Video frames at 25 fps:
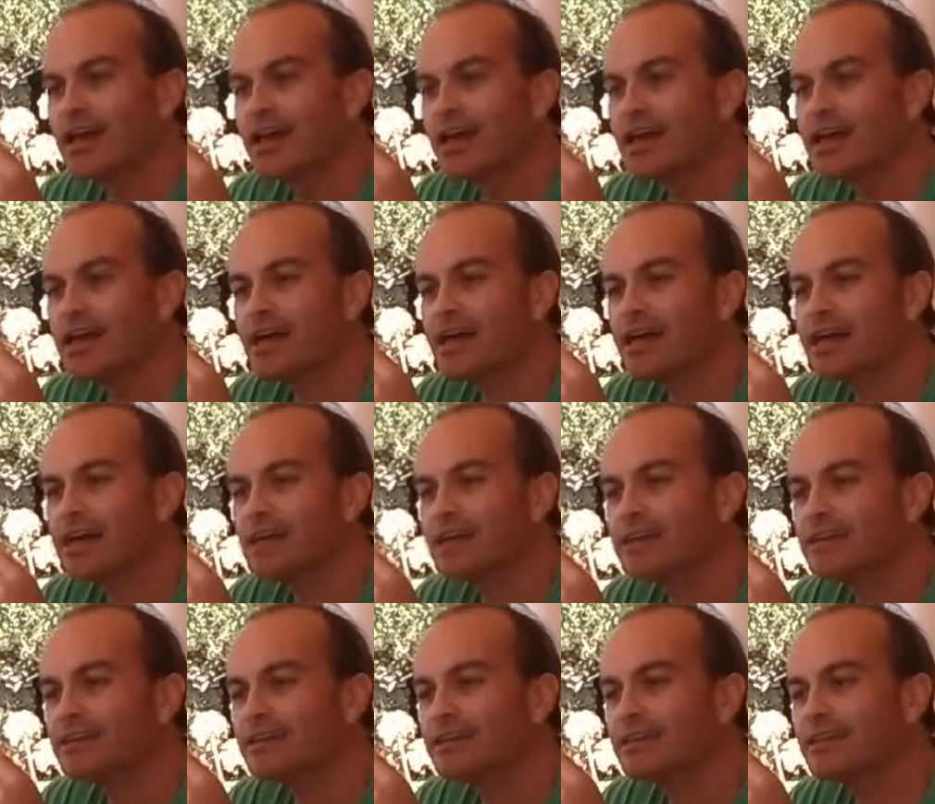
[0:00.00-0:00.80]

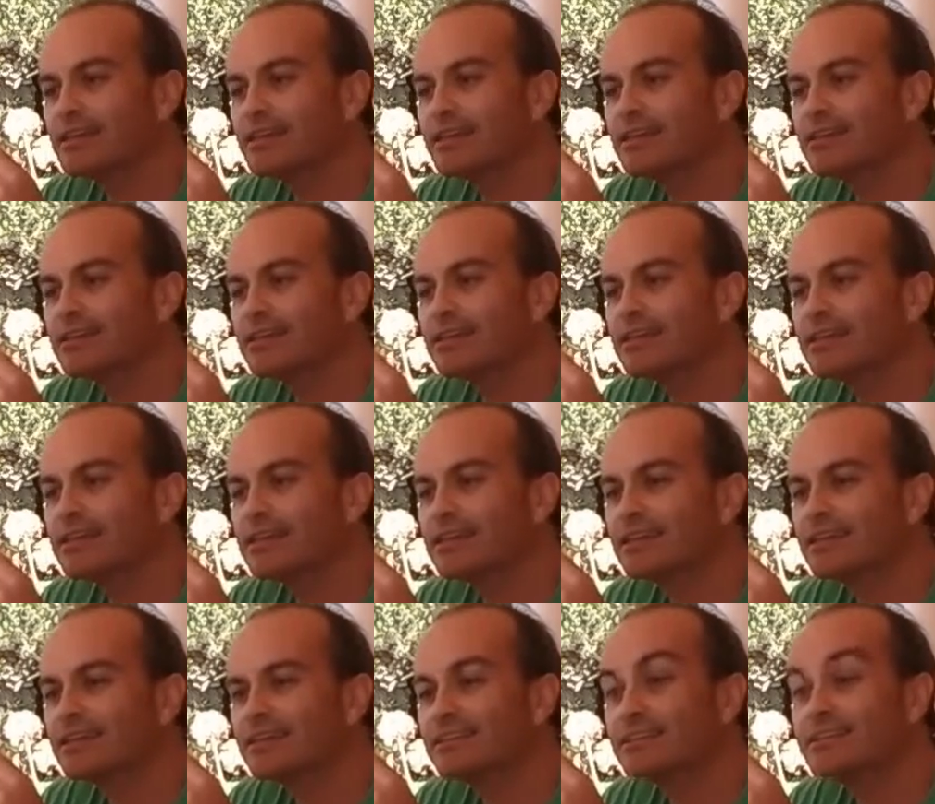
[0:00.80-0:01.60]
and it
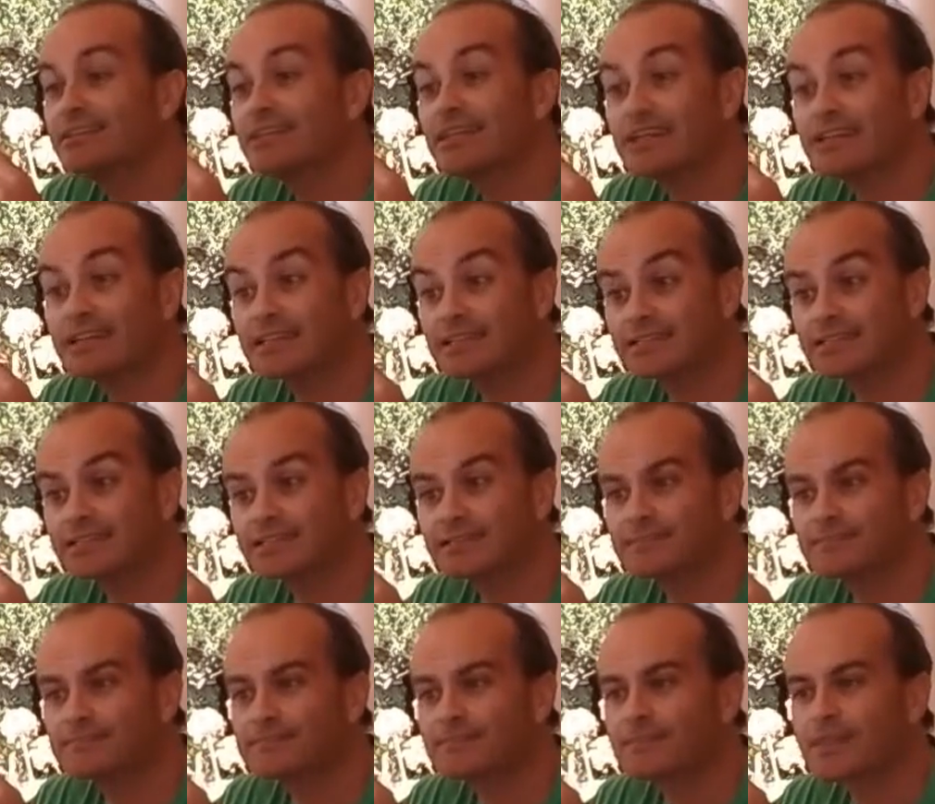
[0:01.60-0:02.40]
is
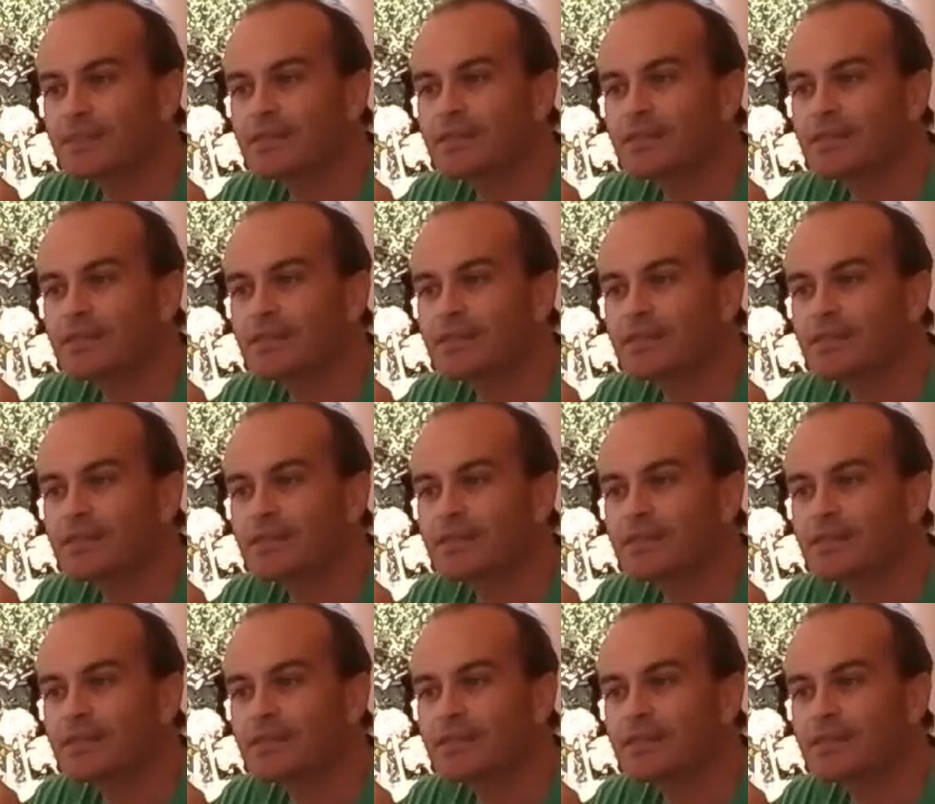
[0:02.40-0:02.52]
this: